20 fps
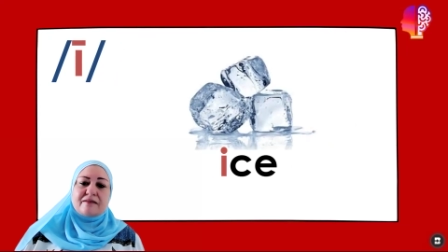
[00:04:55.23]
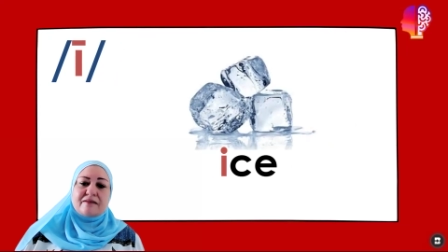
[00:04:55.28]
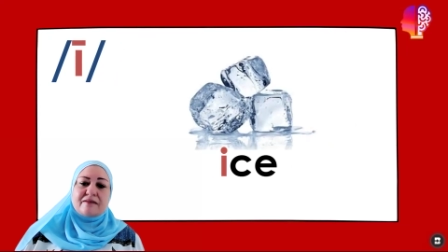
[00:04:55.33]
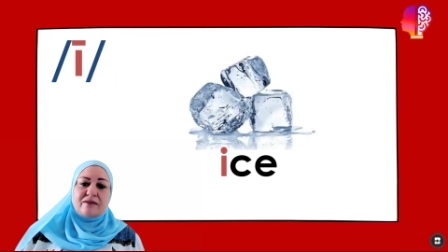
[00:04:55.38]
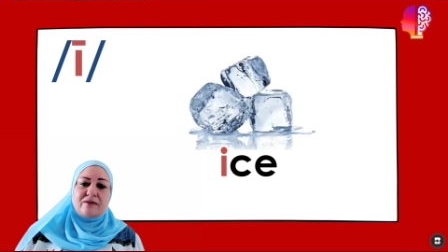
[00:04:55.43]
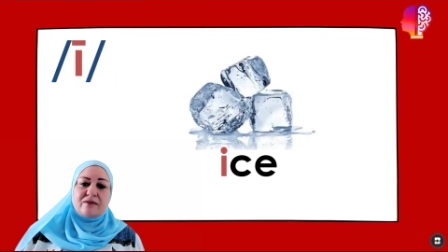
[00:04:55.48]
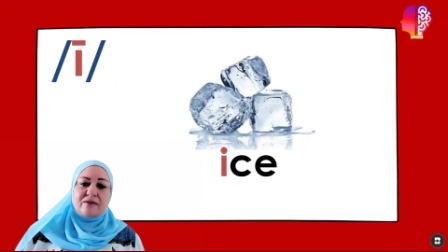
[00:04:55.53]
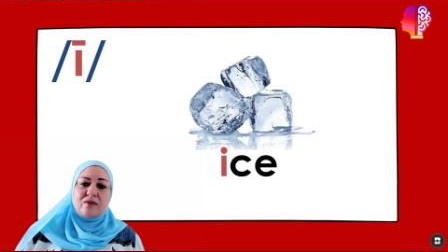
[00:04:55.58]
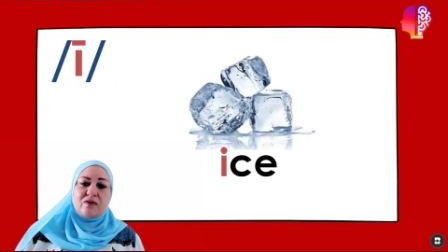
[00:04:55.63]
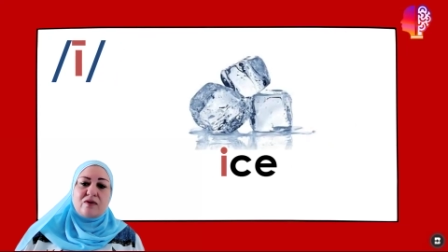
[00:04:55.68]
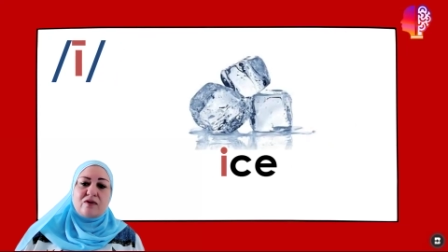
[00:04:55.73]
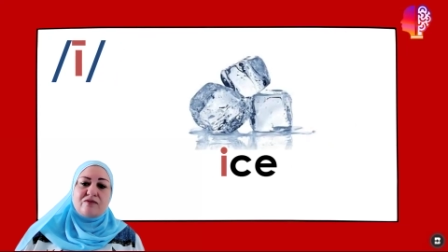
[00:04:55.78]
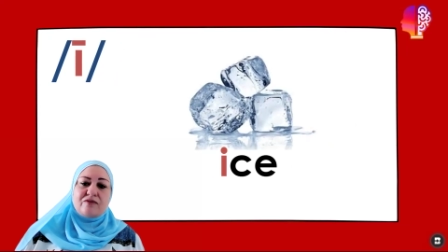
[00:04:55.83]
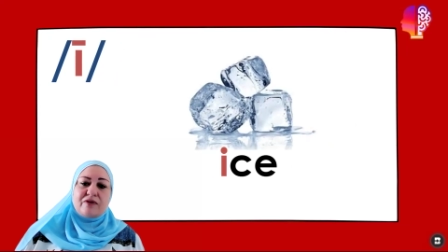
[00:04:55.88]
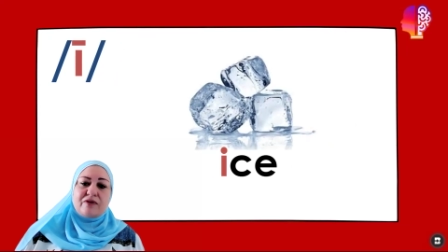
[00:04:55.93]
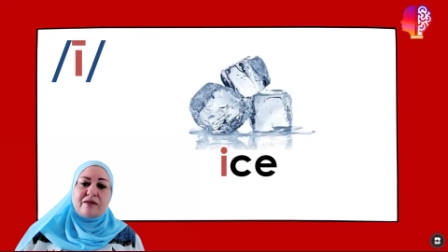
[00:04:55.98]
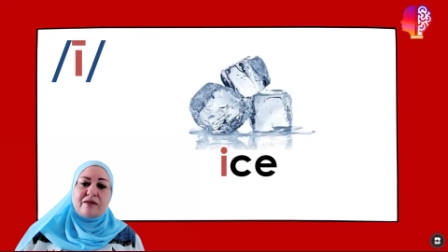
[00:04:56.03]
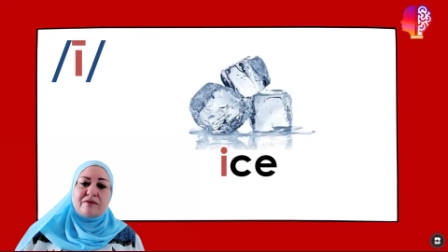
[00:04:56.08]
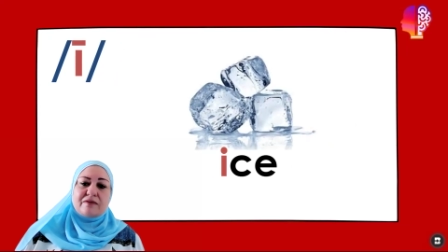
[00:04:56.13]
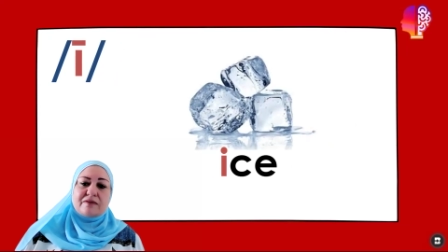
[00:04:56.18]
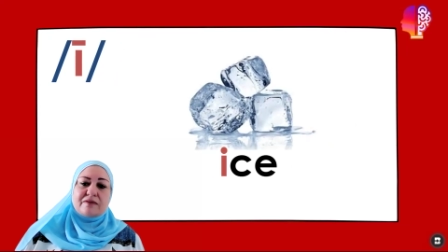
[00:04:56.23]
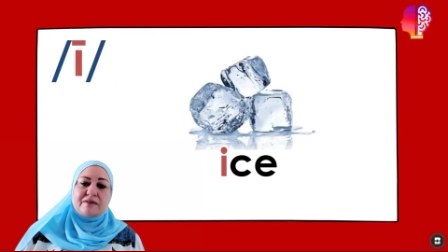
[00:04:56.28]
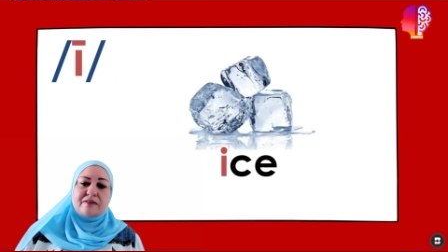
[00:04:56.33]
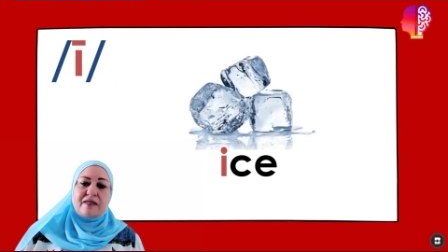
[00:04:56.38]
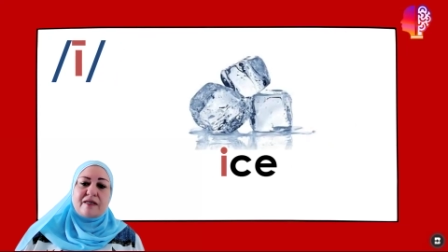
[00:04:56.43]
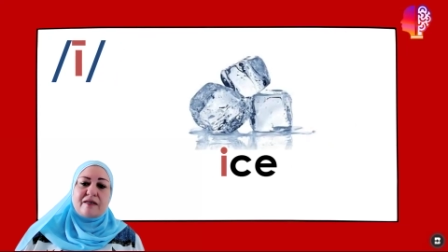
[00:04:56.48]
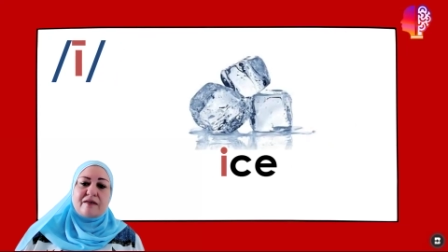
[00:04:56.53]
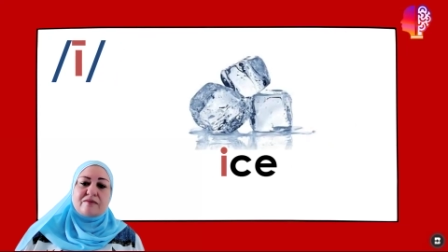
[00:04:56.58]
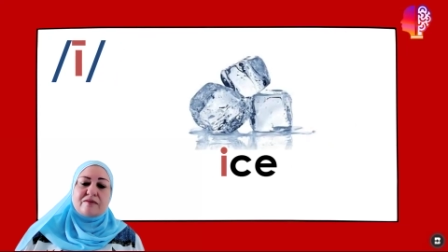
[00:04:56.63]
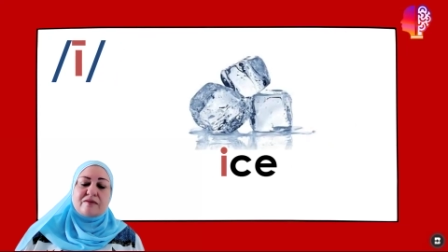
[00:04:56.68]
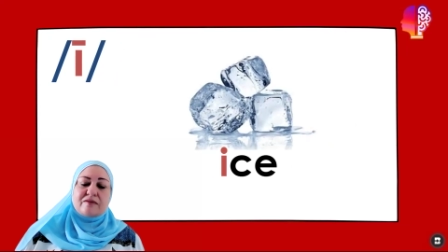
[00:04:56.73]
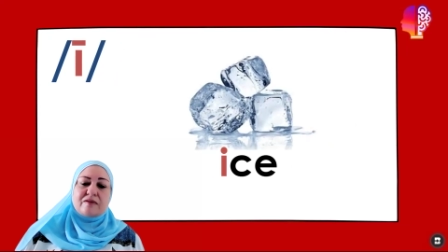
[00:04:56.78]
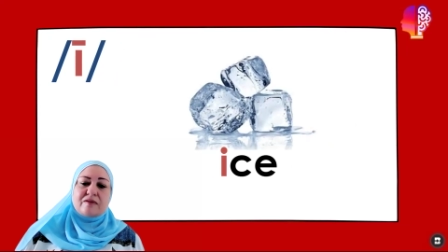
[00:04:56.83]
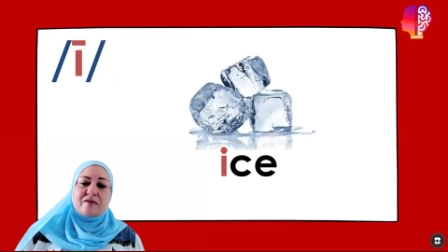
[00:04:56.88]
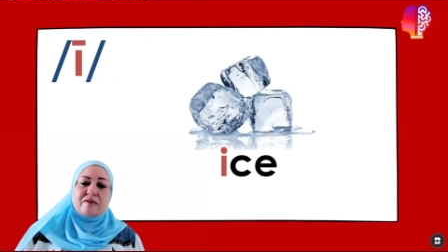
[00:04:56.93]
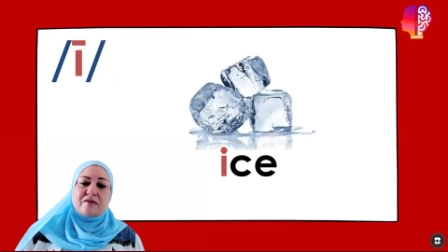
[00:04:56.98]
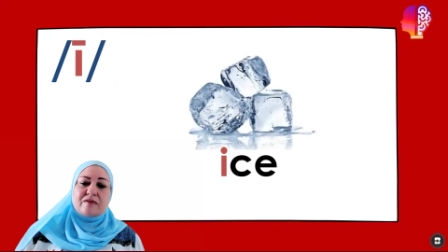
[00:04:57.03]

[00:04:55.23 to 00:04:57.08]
the long vowel sound,